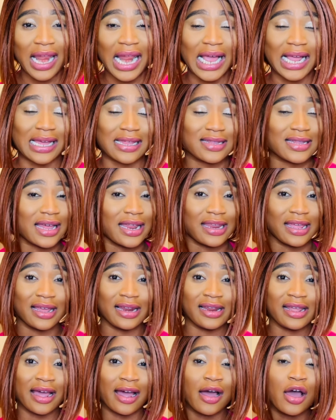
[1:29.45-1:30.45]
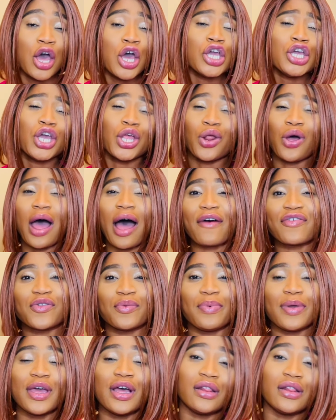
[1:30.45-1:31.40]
Like I said earlier, you don't have to be